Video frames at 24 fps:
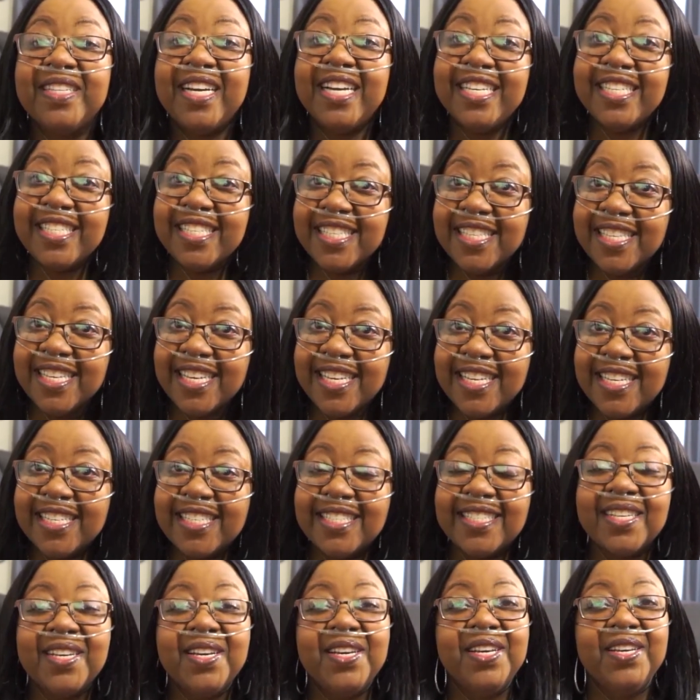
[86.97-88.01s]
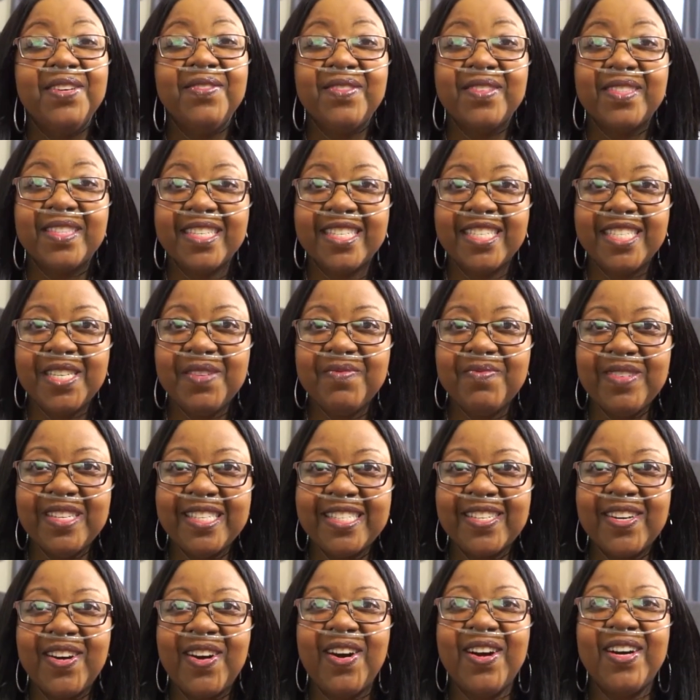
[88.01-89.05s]
nice things with the
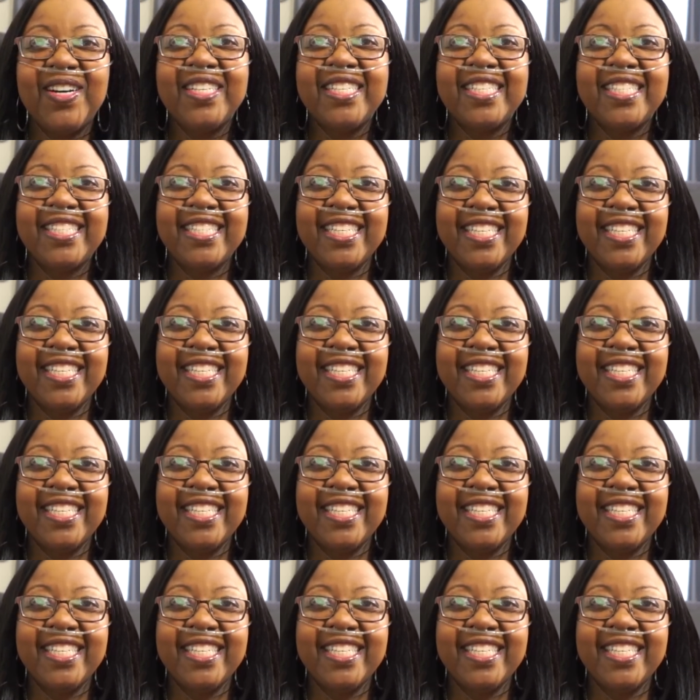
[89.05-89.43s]
cheapest cost.